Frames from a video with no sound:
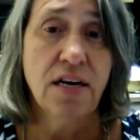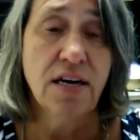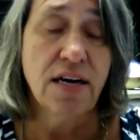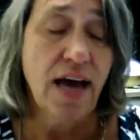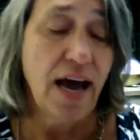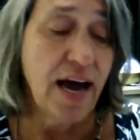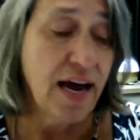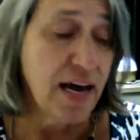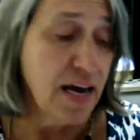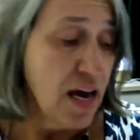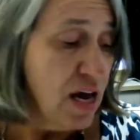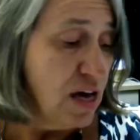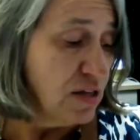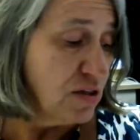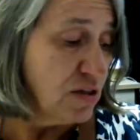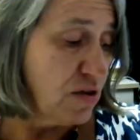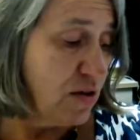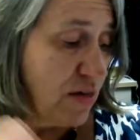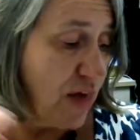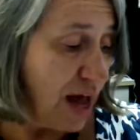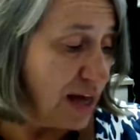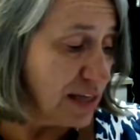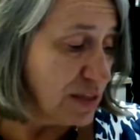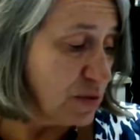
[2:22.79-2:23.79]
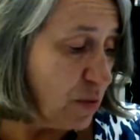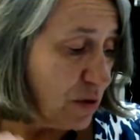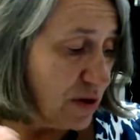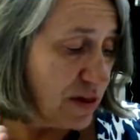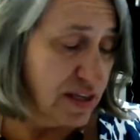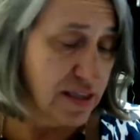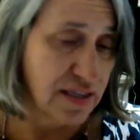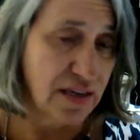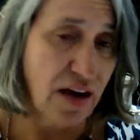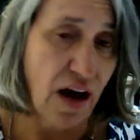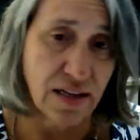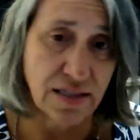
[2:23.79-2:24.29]
Okay, so that's where
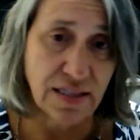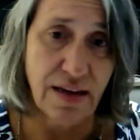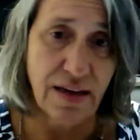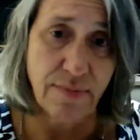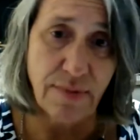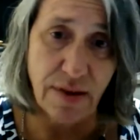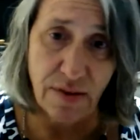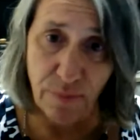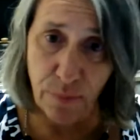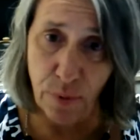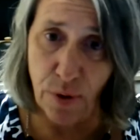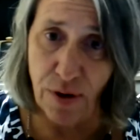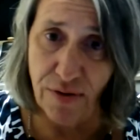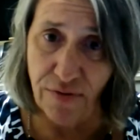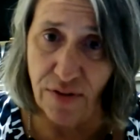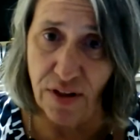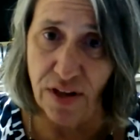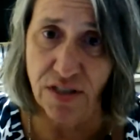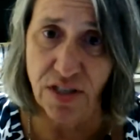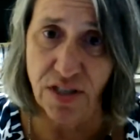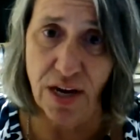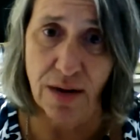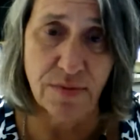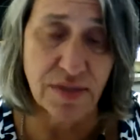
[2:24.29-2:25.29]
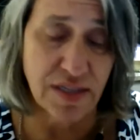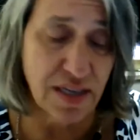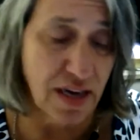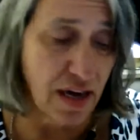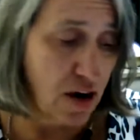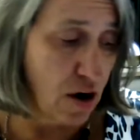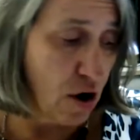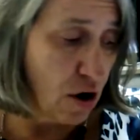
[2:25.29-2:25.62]
this concept of privilege comes in.